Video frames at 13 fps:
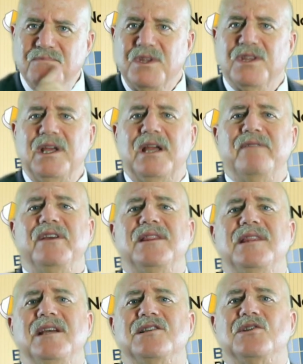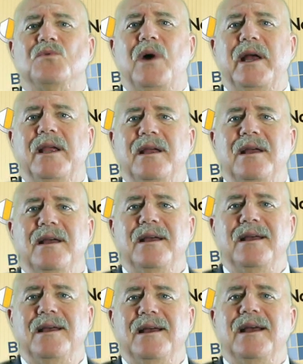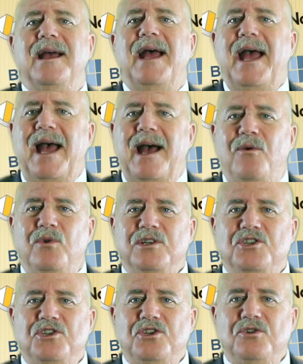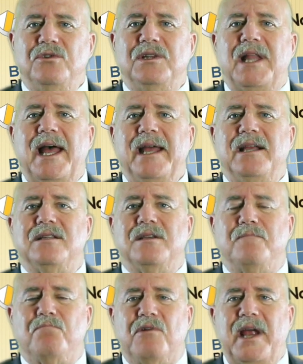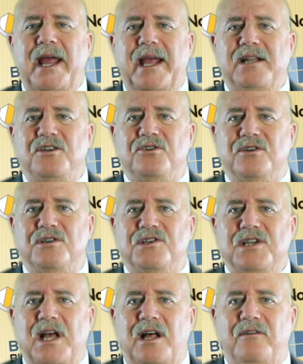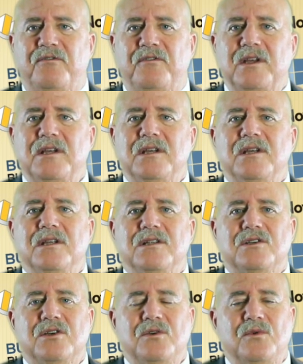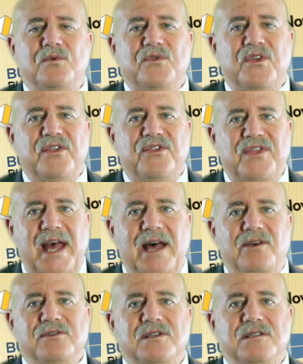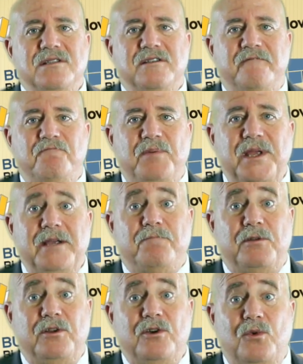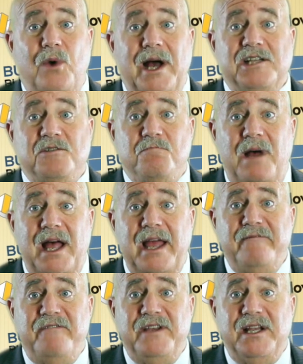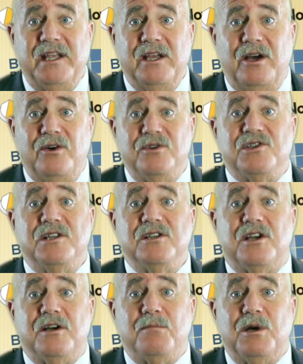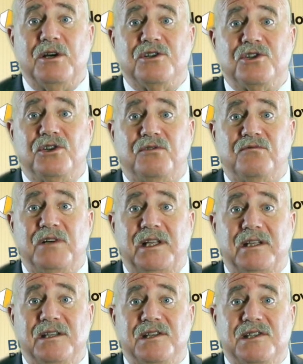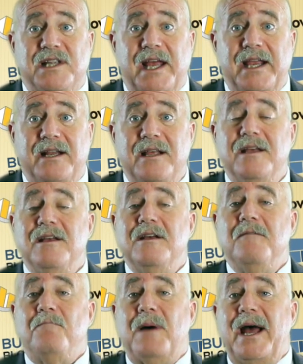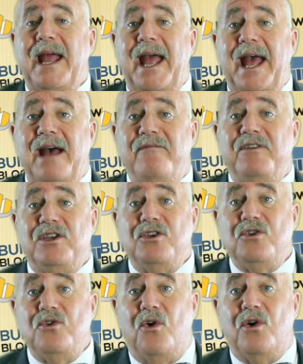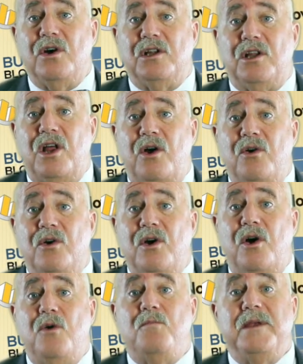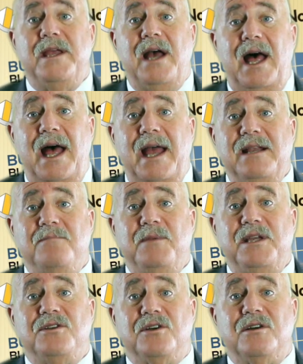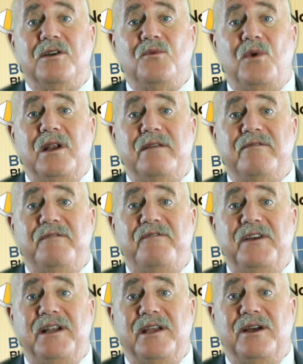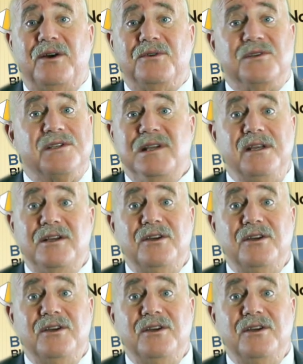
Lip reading: Think of it this way. How would you like to brand yourself to the thousands of people who watch my videos in commercial real estate by having your logo behind me during one of the videos?